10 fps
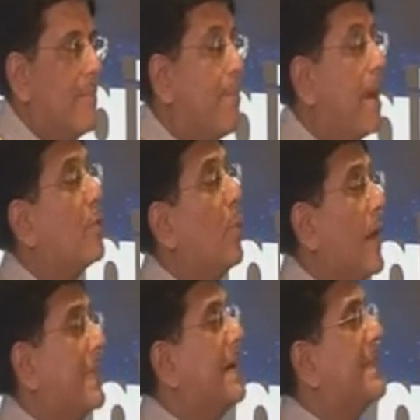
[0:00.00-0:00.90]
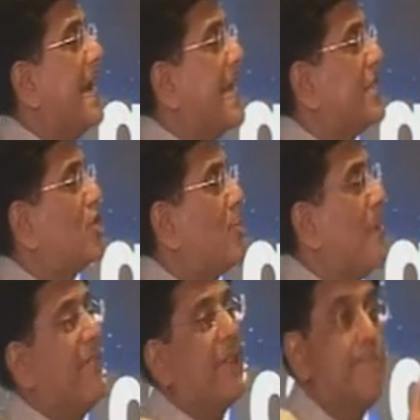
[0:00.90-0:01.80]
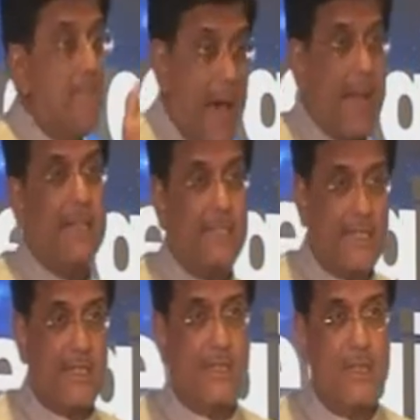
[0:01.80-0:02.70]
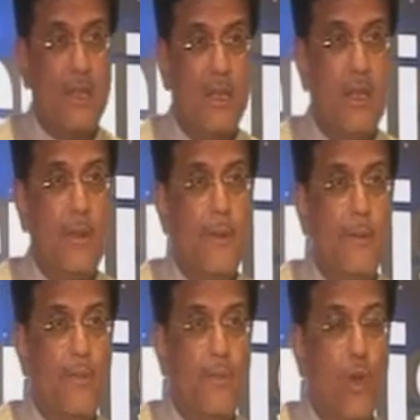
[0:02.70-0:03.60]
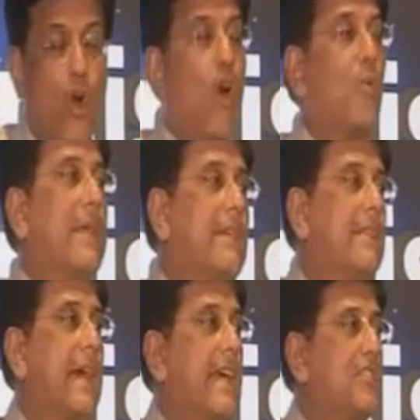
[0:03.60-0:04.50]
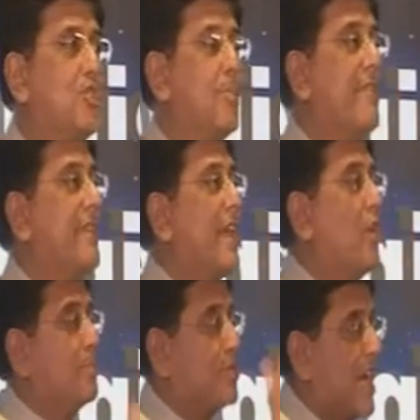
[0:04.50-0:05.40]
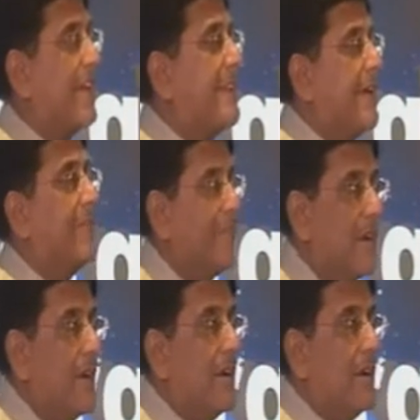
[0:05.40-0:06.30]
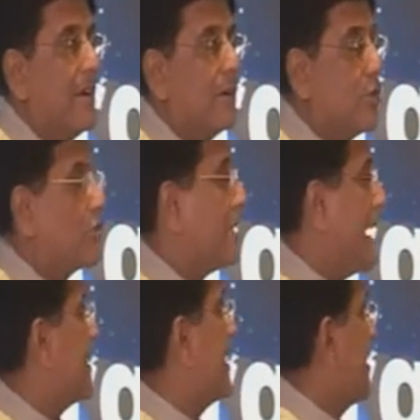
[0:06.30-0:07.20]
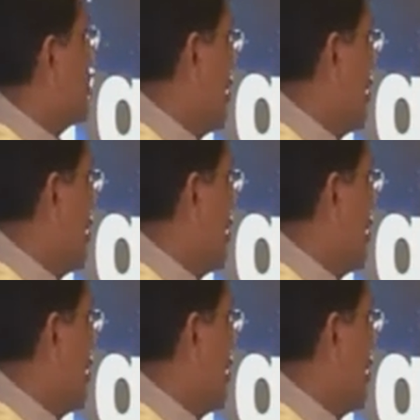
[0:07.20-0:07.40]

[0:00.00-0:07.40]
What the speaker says: But whether that has to be with malice or whether that has to be with an objective to set things